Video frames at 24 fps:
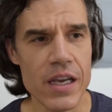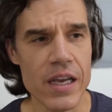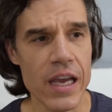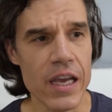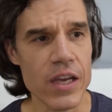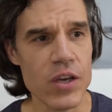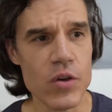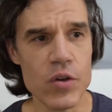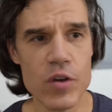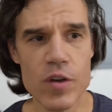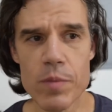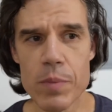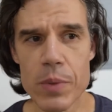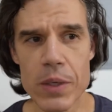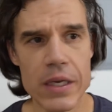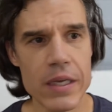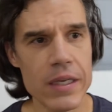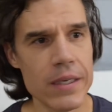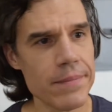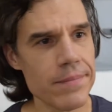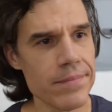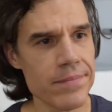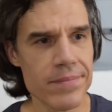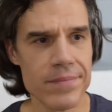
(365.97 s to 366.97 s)
It could have
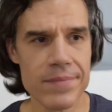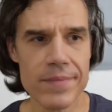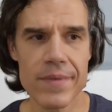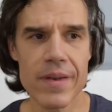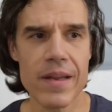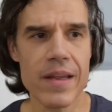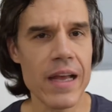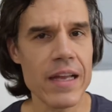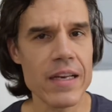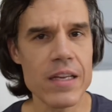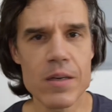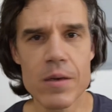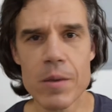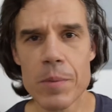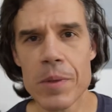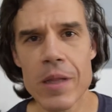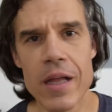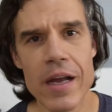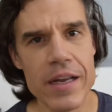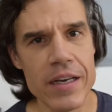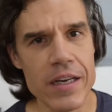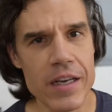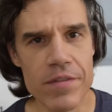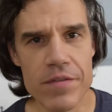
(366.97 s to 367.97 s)
been, I didn't
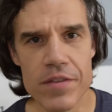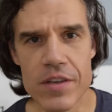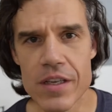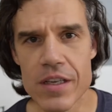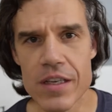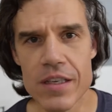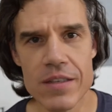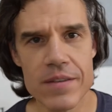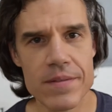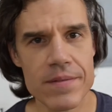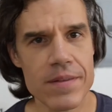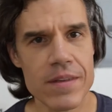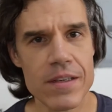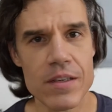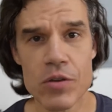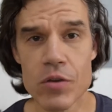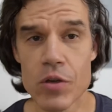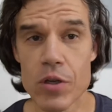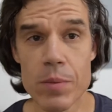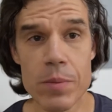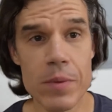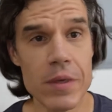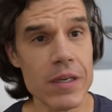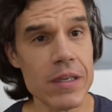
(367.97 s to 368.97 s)
apply enough heat.
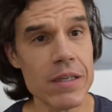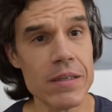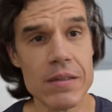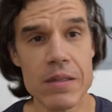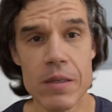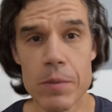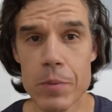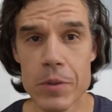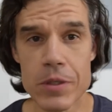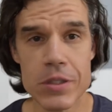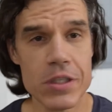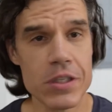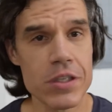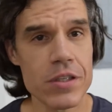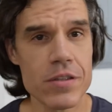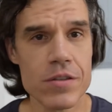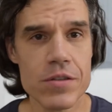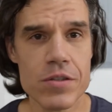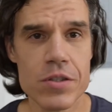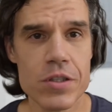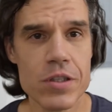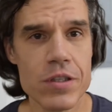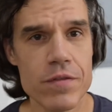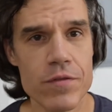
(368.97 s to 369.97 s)
Could have been the
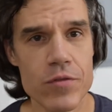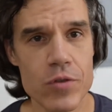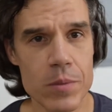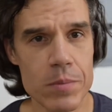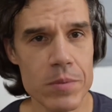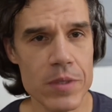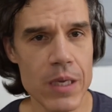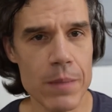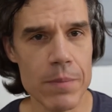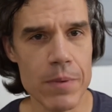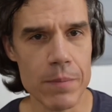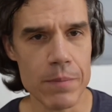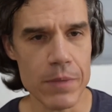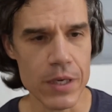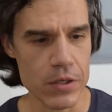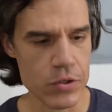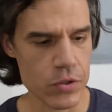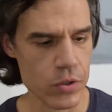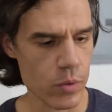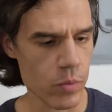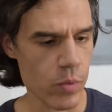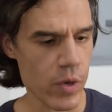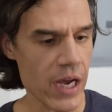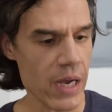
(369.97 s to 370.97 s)
particular sheet of grip tape. I'm not
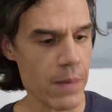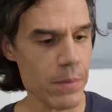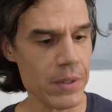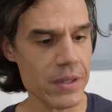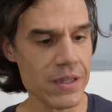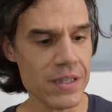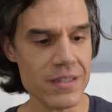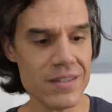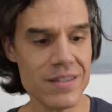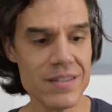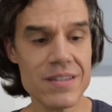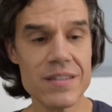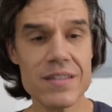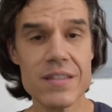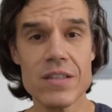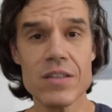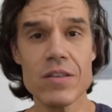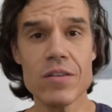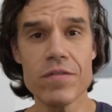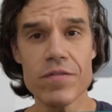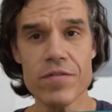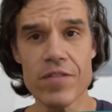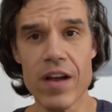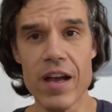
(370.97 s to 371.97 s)
sure why, but this is
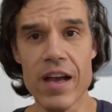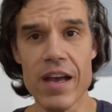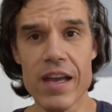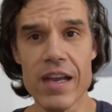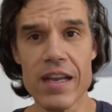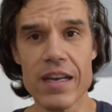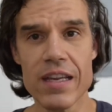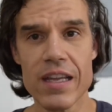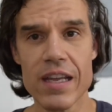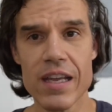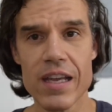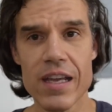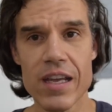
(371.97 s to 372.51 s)
still fine.